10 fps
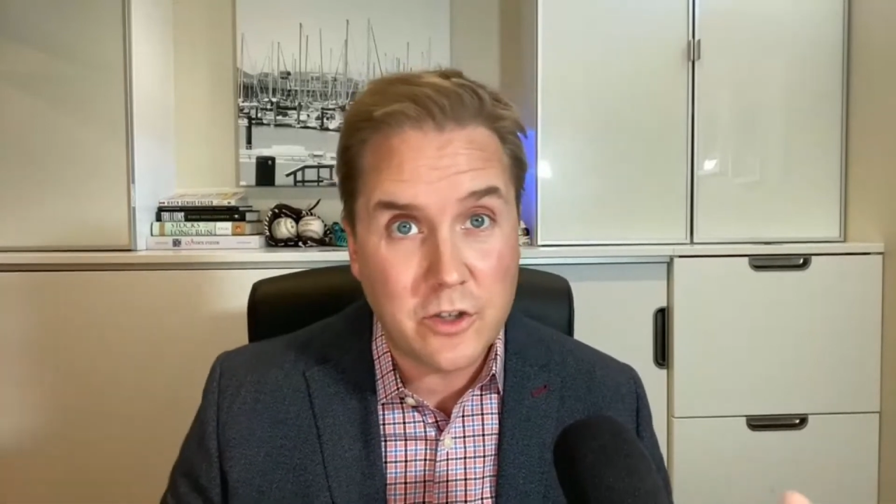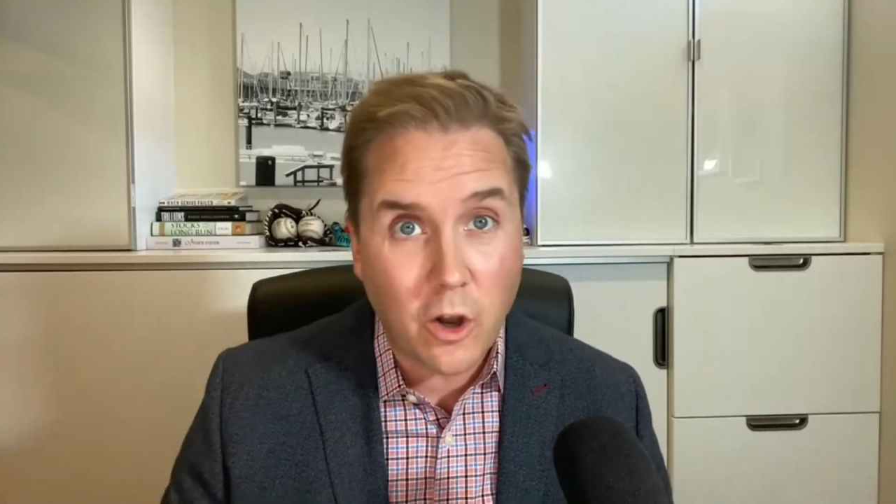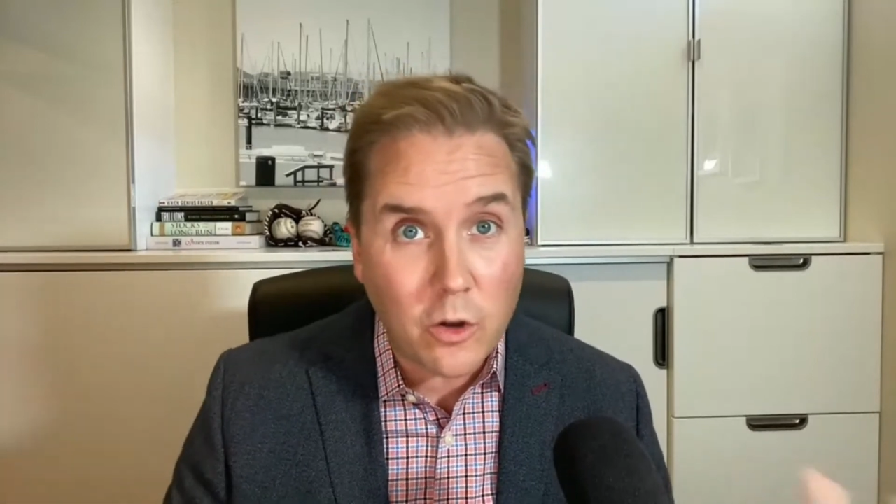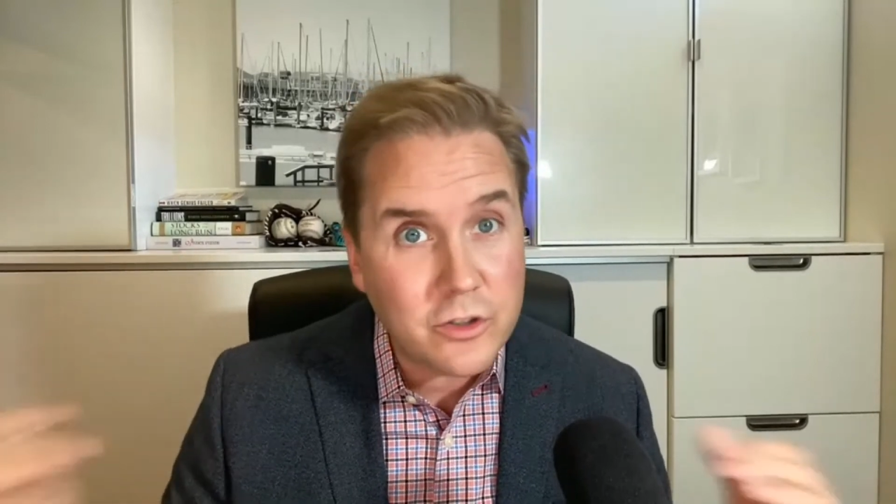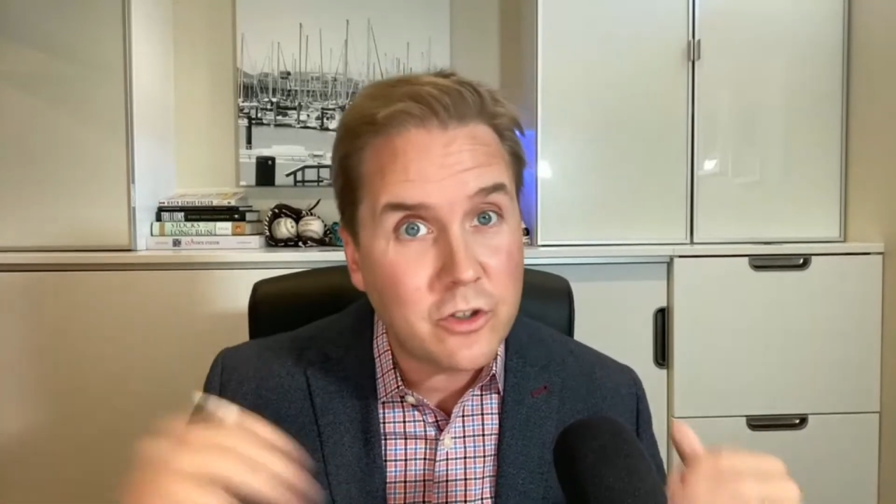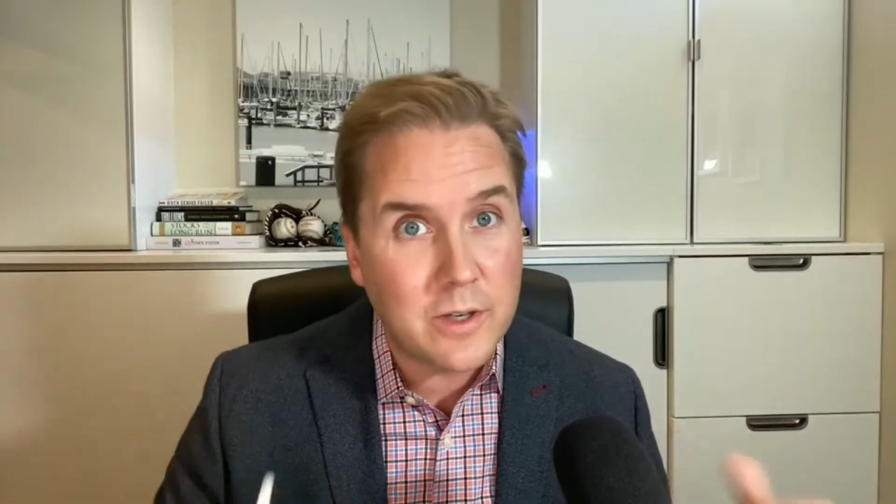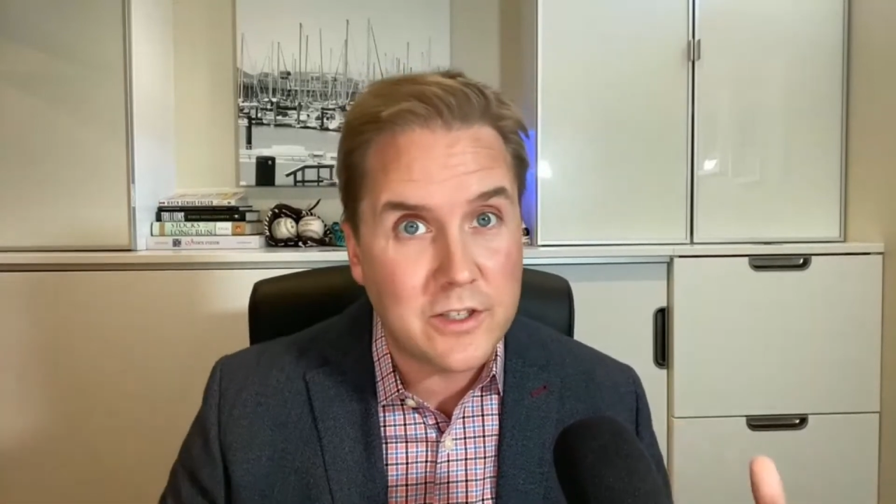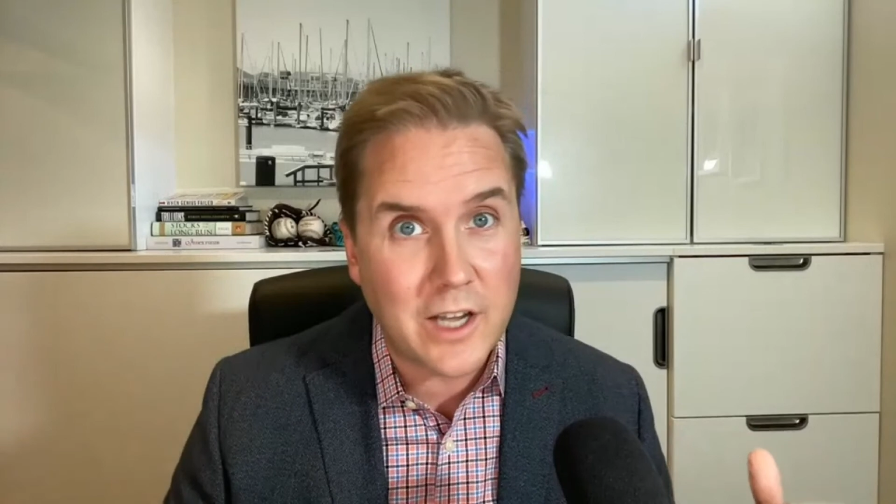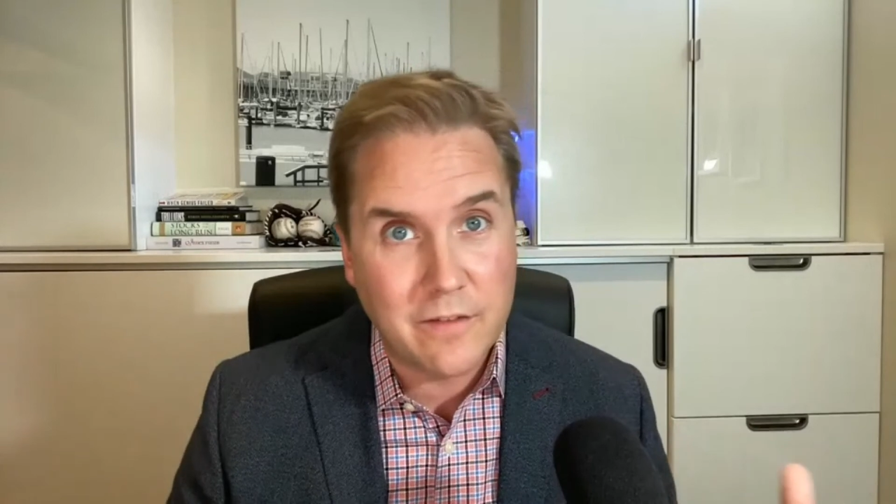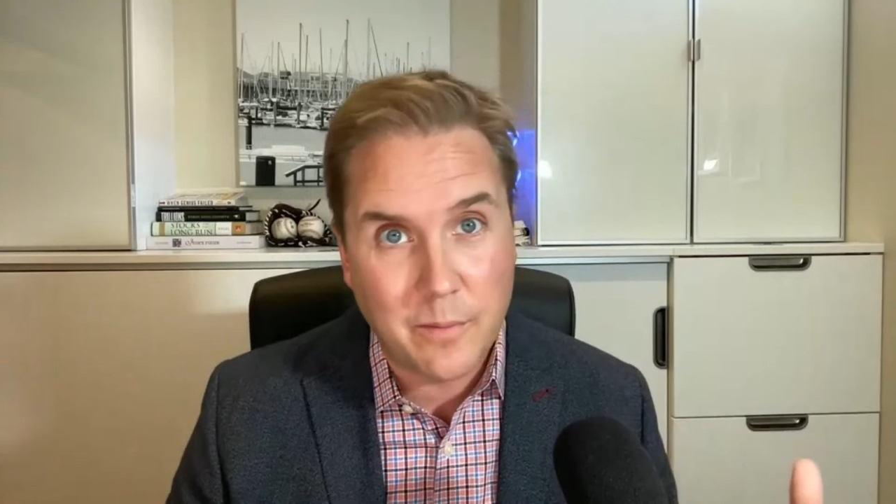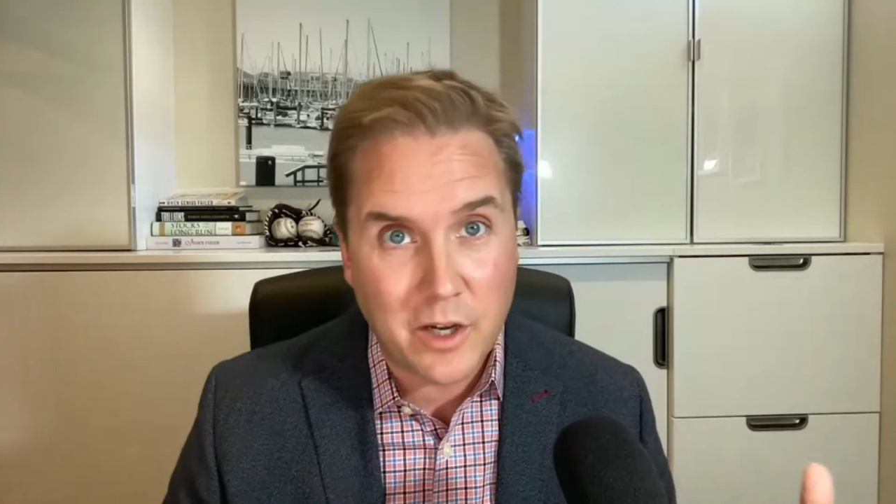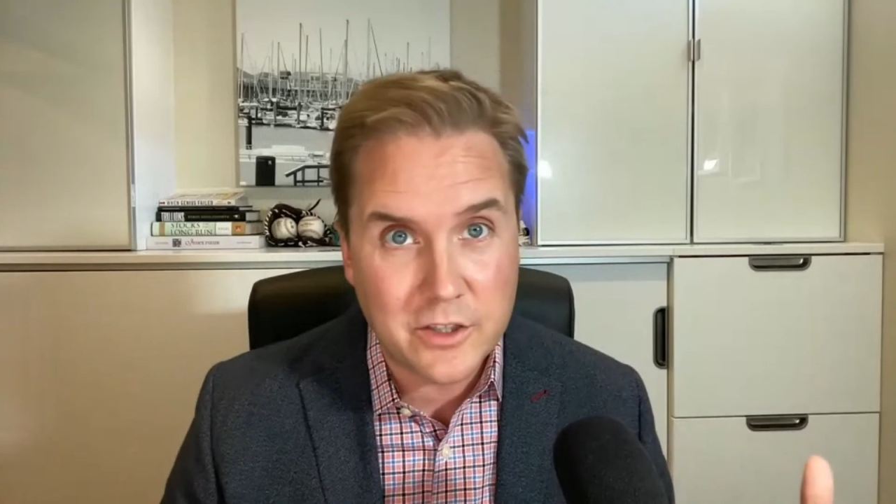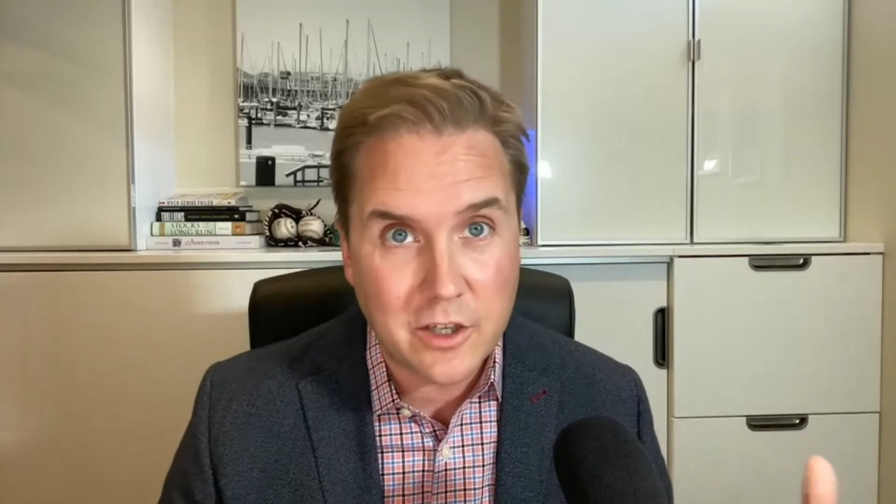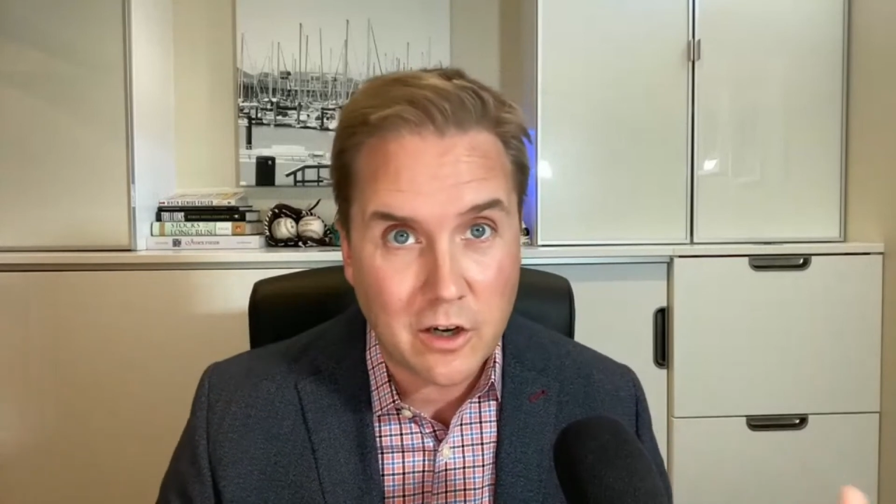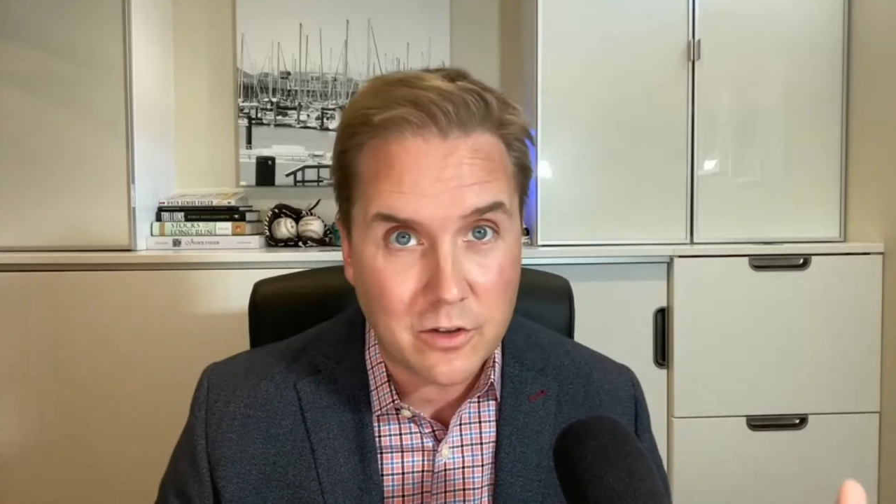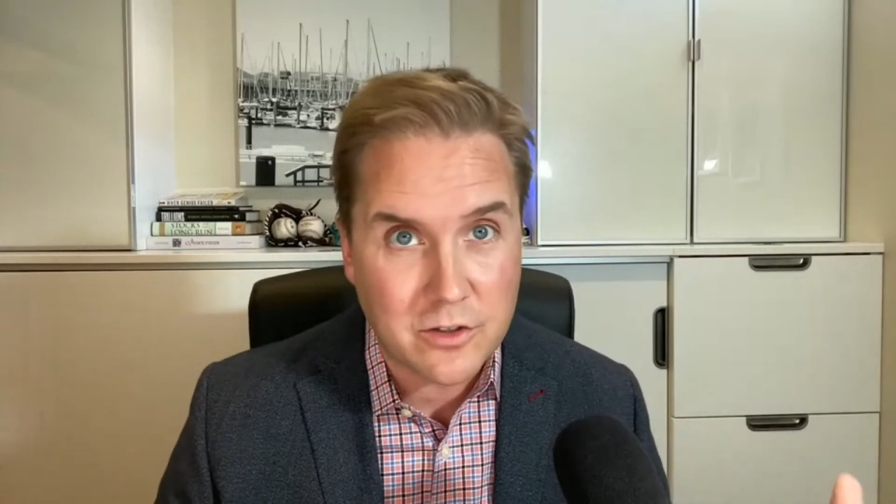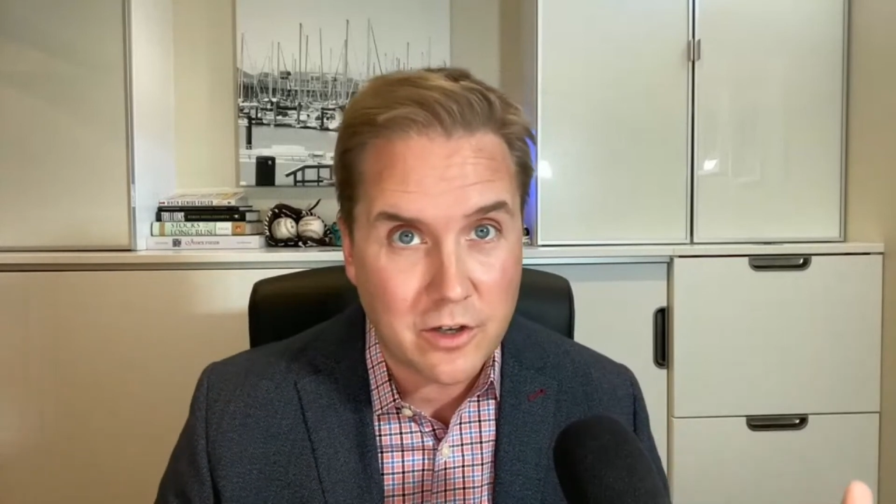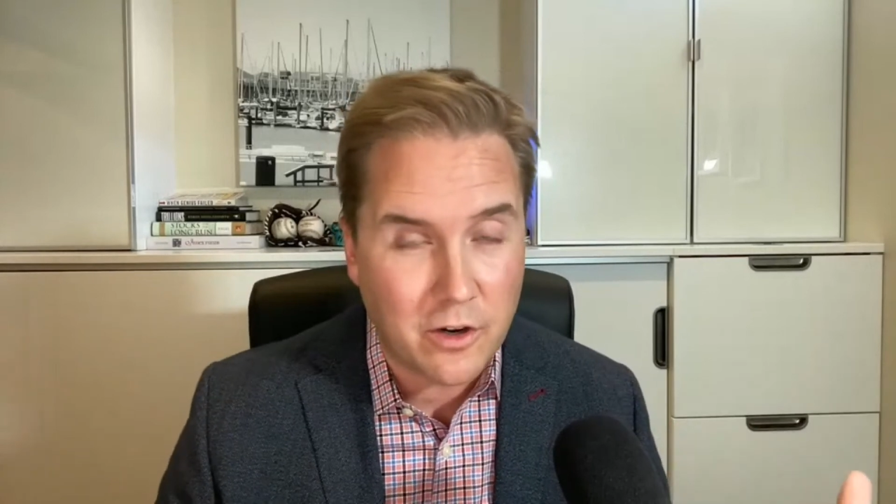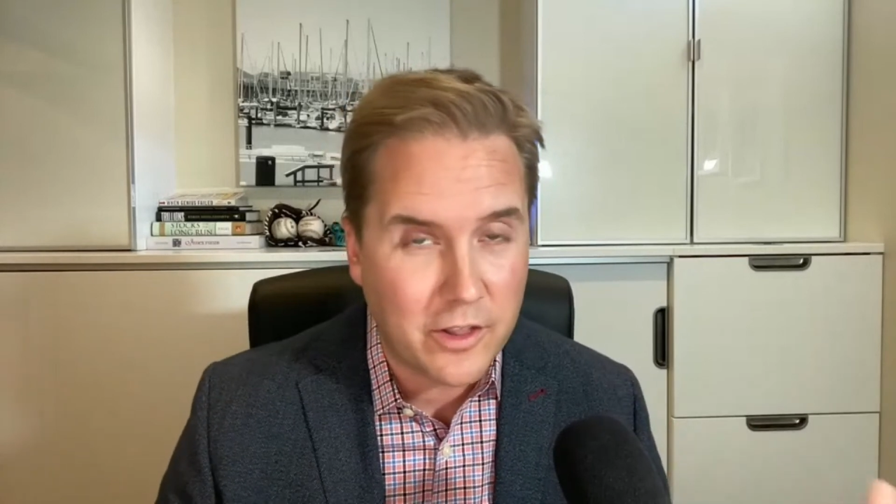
also inside of a Monte Carlo scenario.